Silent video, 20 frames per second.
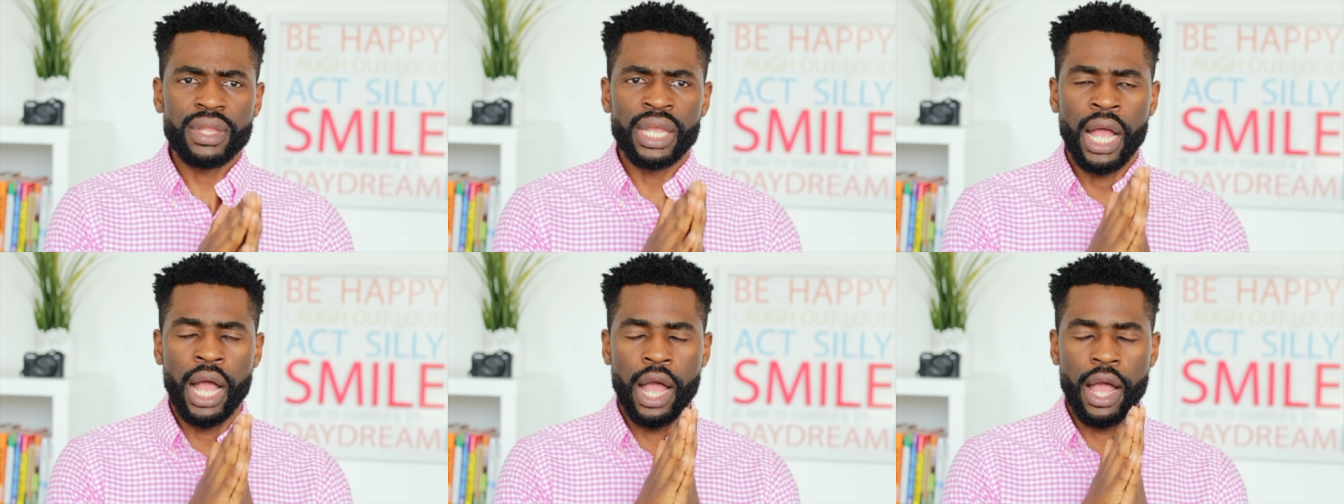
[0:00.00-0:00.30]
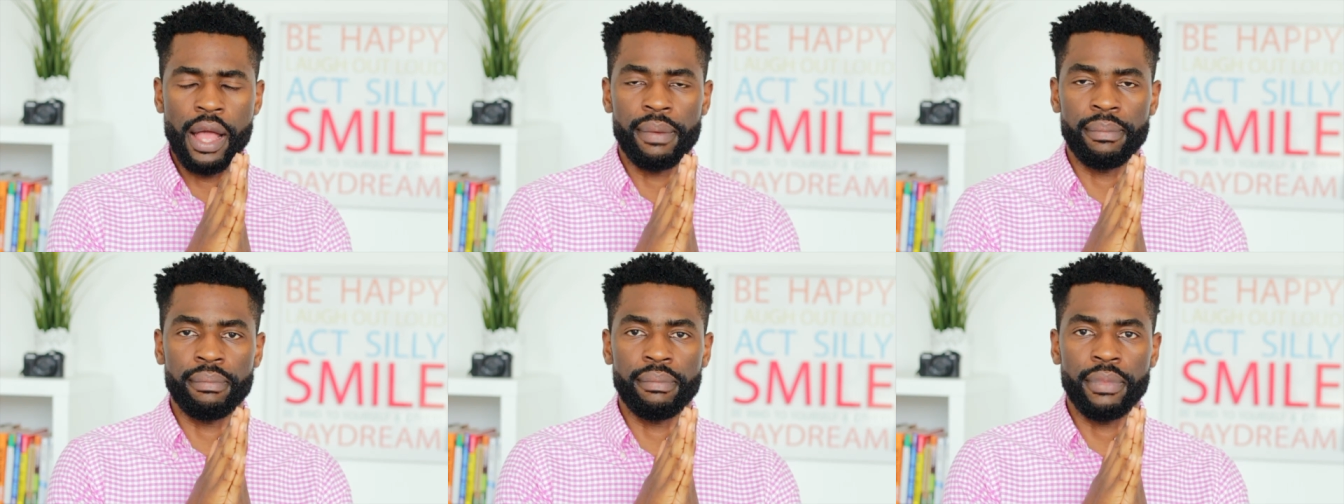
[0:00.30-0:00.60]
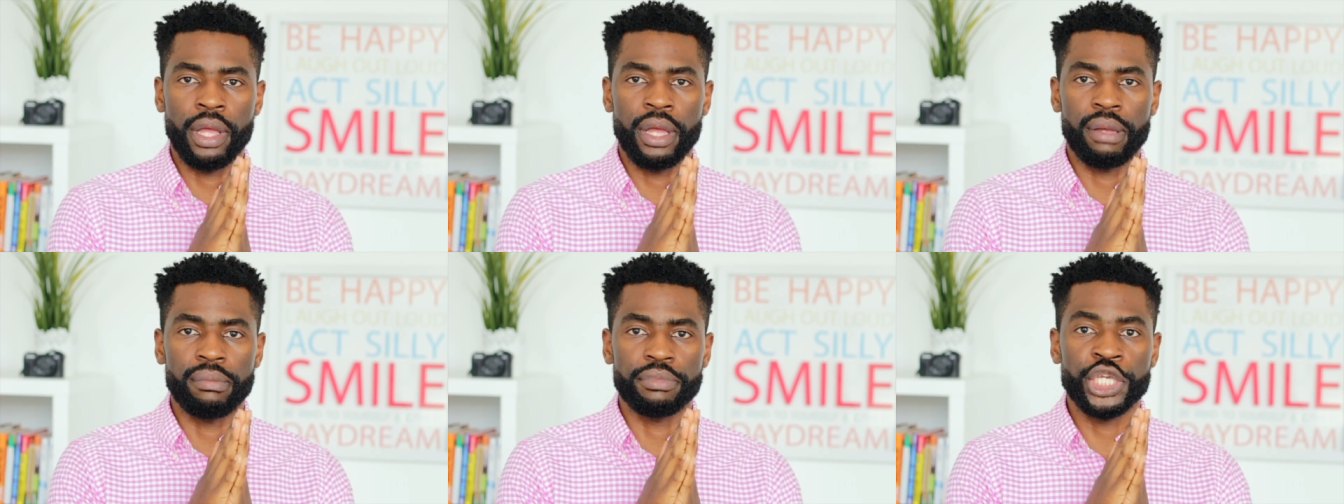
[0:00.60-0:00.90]
um,
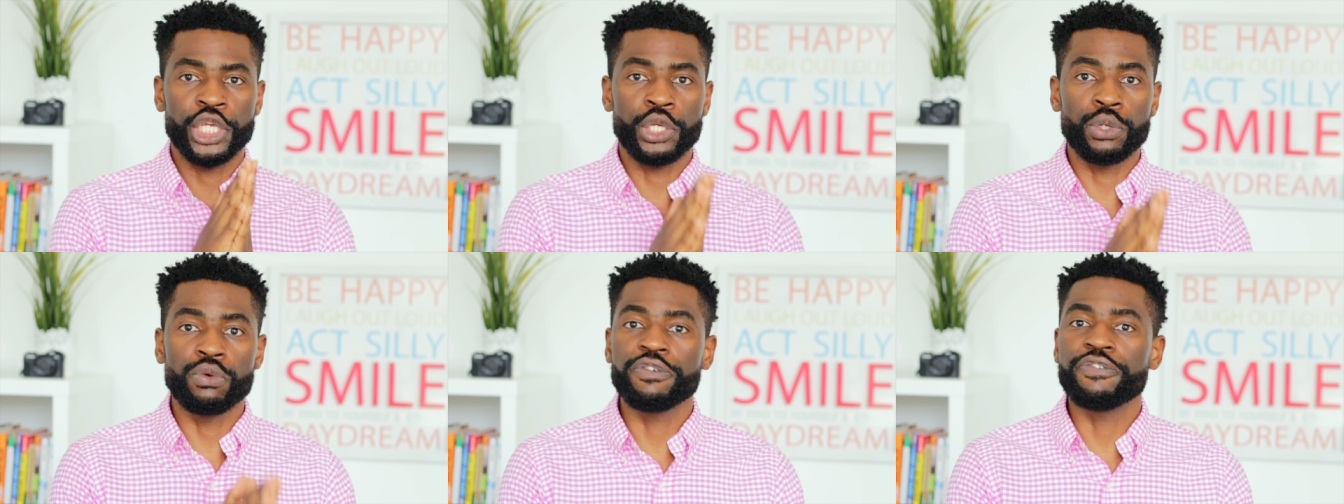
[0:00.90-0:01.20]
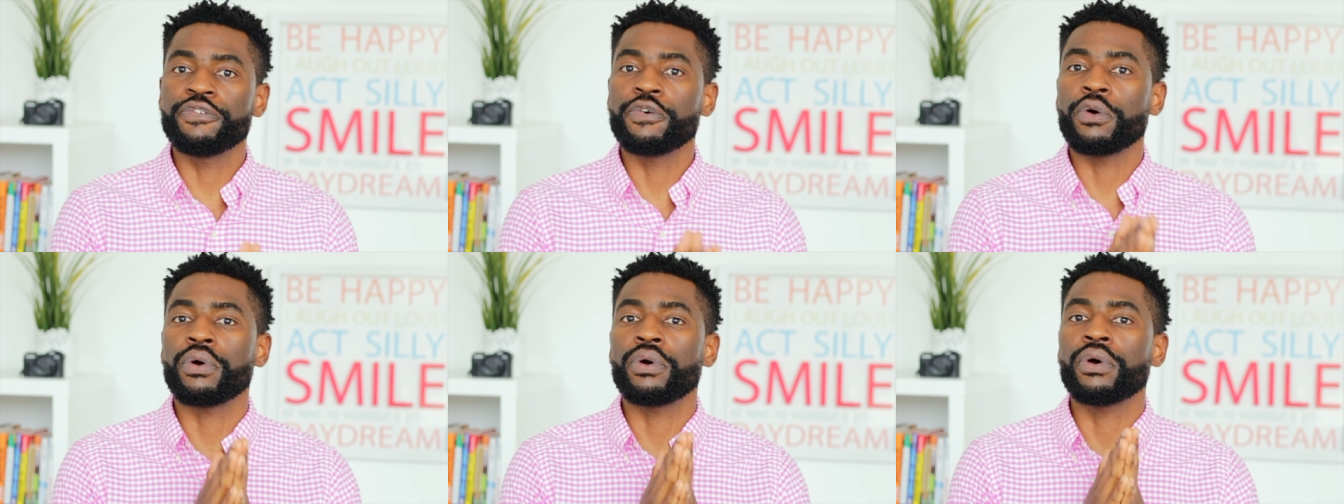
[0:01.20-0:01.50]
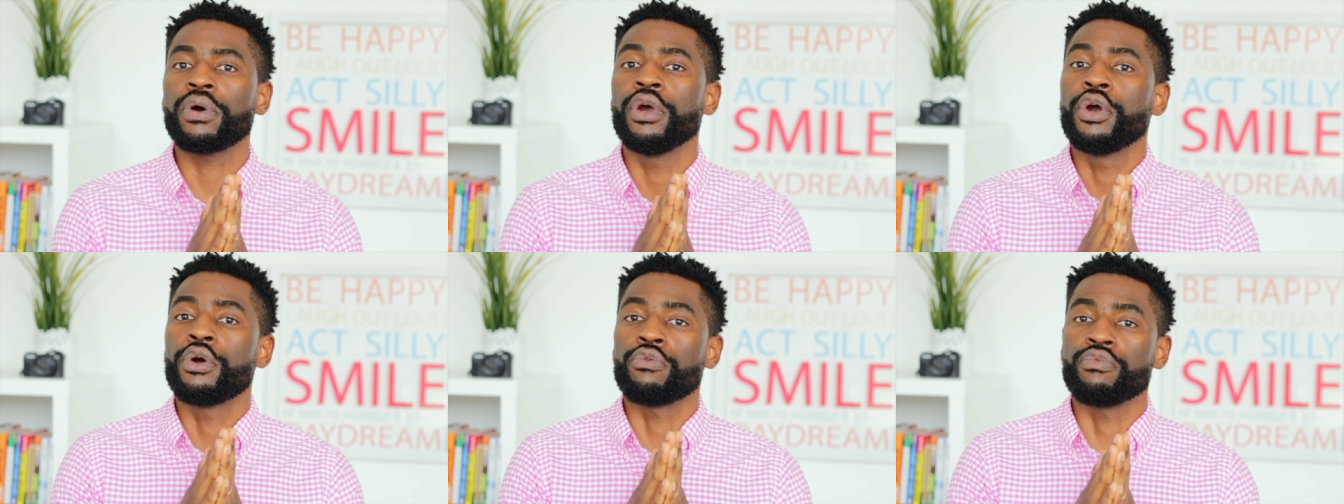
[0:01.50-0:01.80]
um, Q
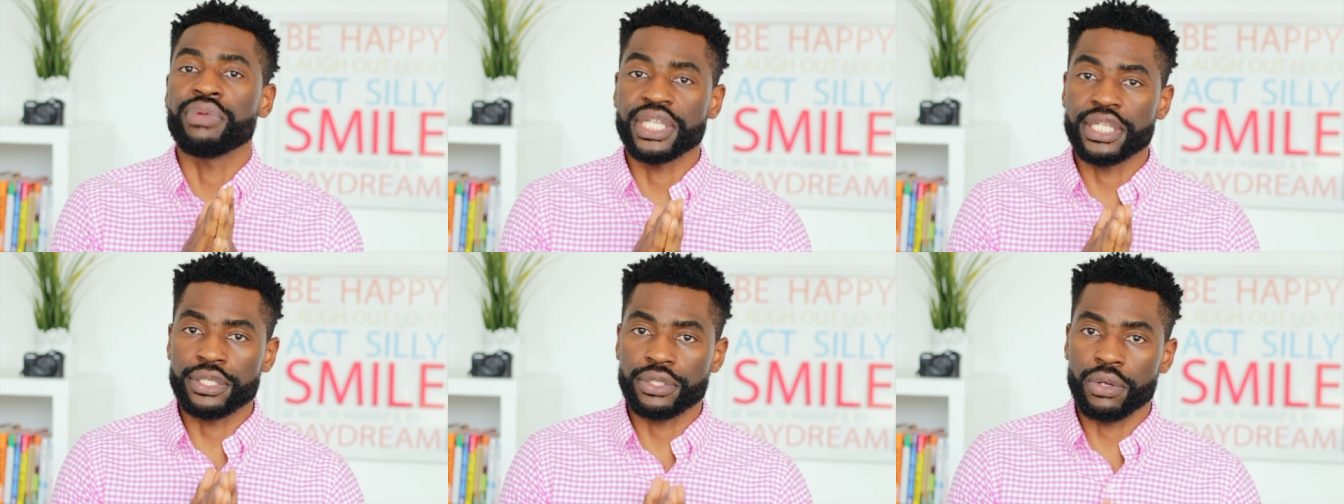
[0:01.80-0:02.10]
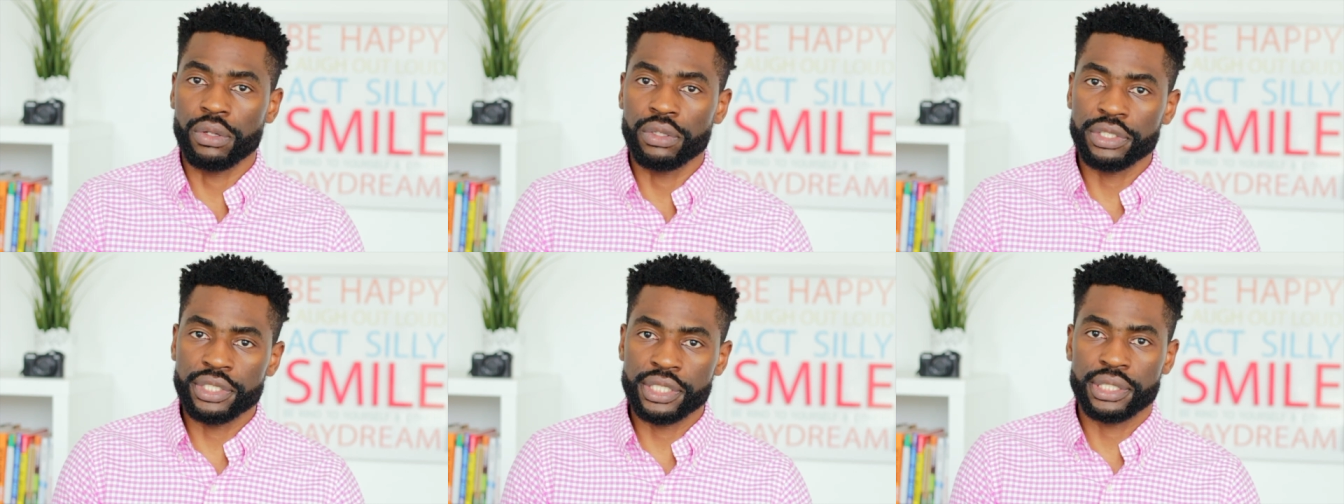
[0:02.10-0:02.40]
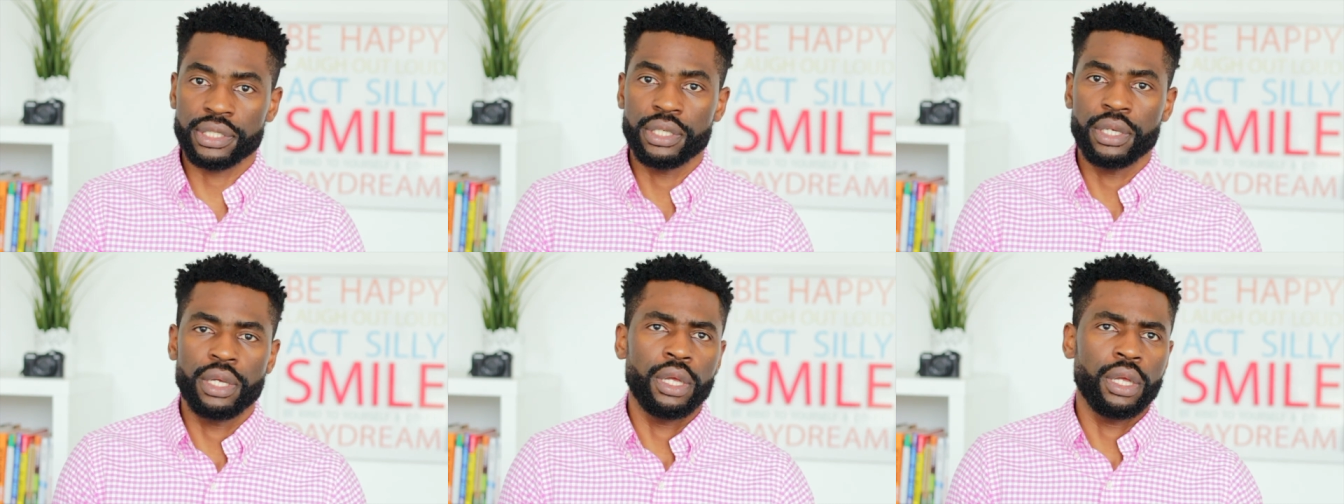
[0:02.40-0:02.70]
four
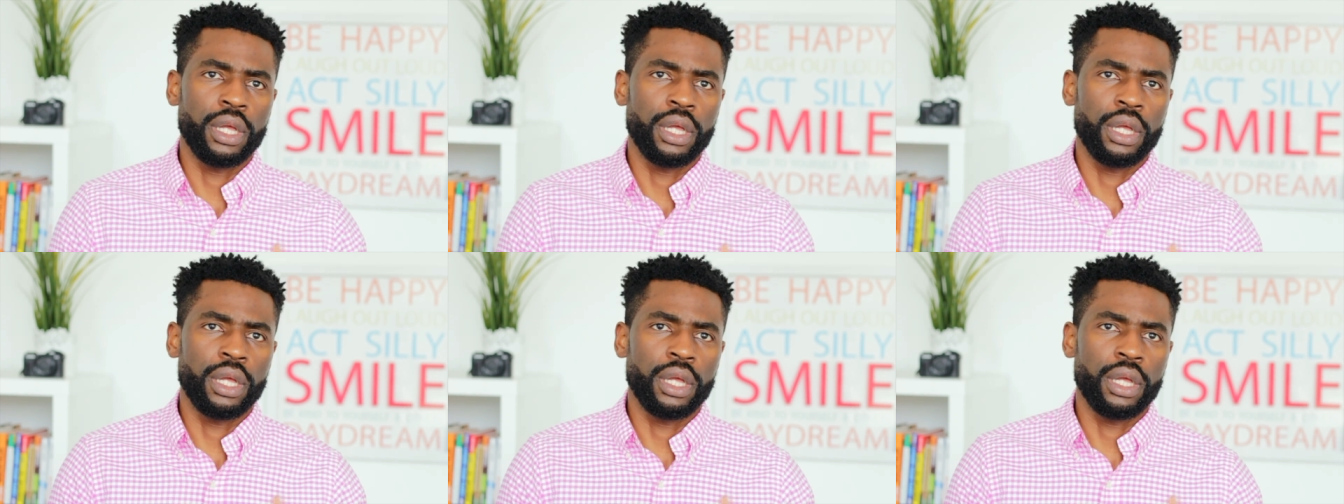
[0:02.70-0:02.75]
results.